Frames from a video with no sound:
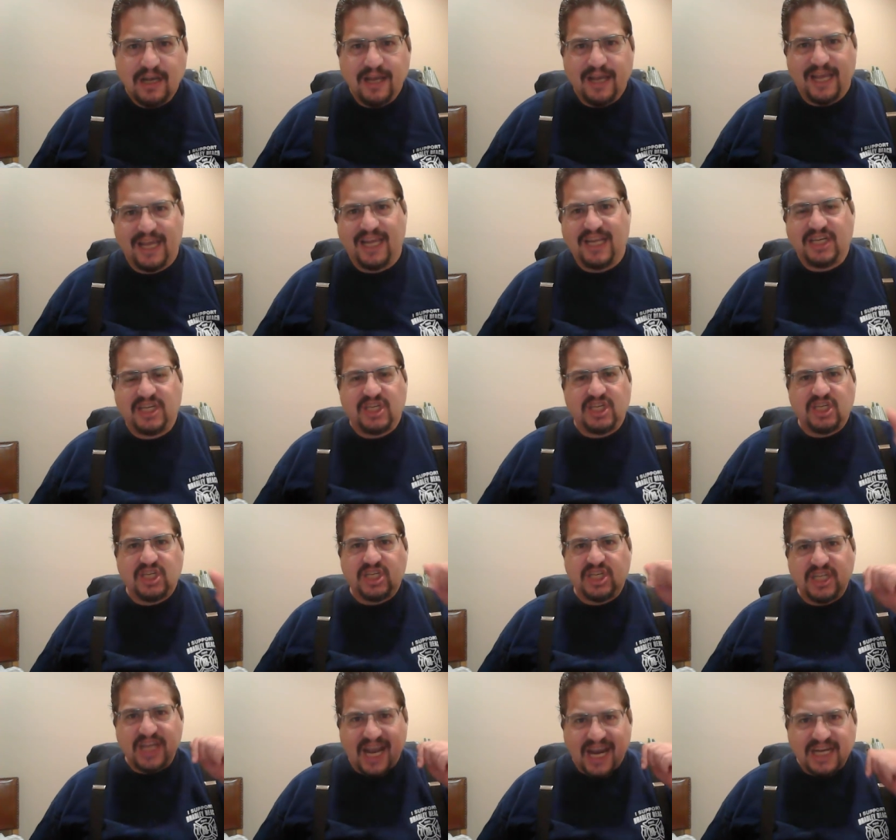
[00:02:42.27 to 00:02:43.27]
He
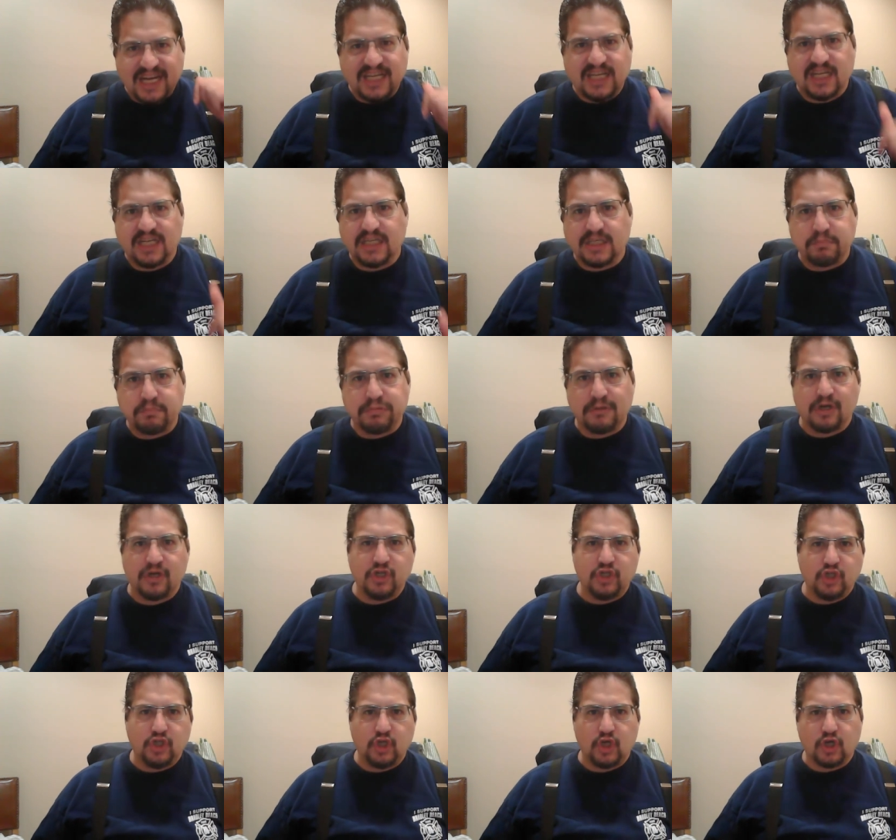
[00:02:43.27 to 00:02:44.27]
checked his
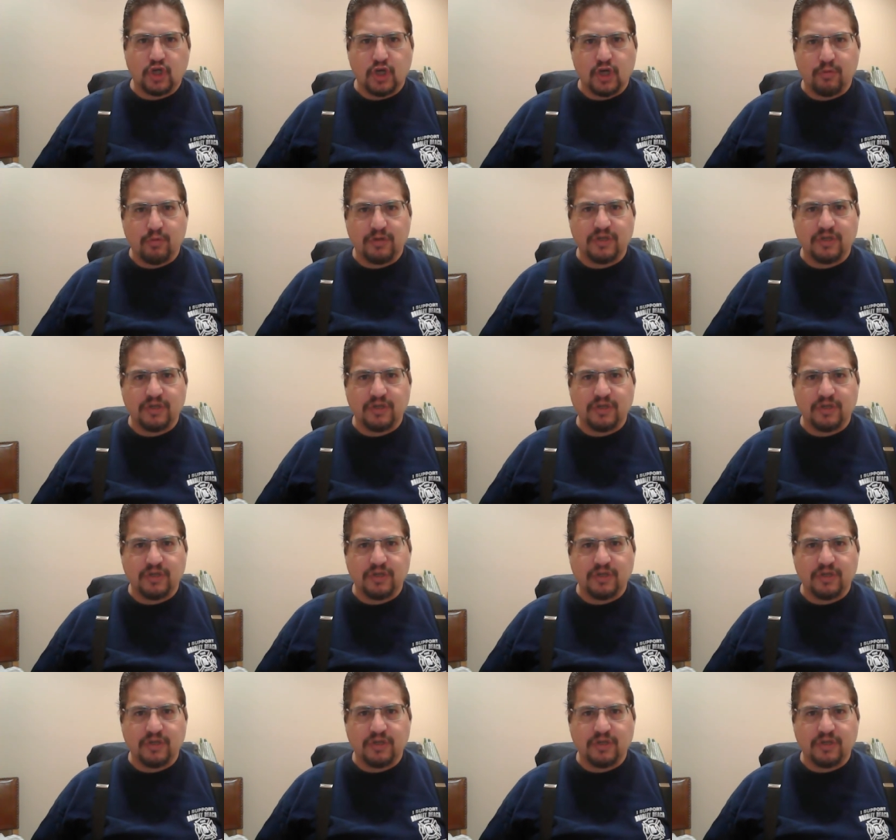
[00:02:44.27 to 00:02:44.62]
blood sugar,